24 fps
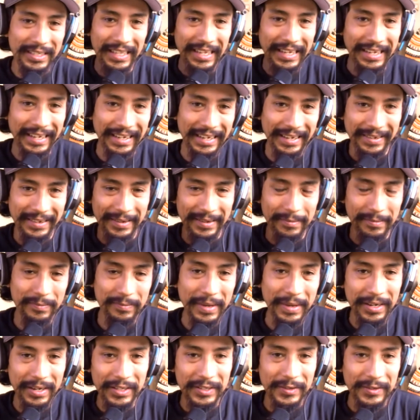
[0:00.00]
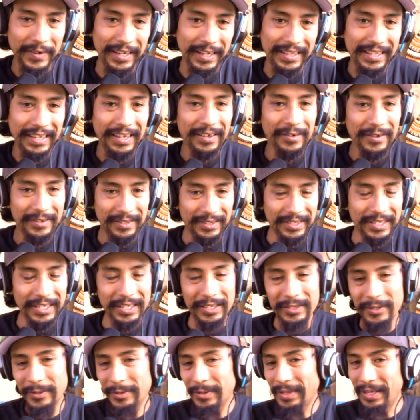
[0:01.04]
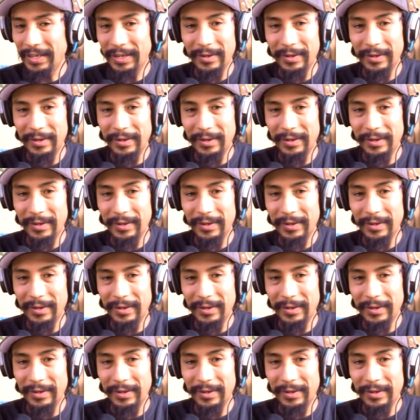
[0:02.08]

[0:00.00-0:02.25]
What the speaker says: like very trendy on TikTok,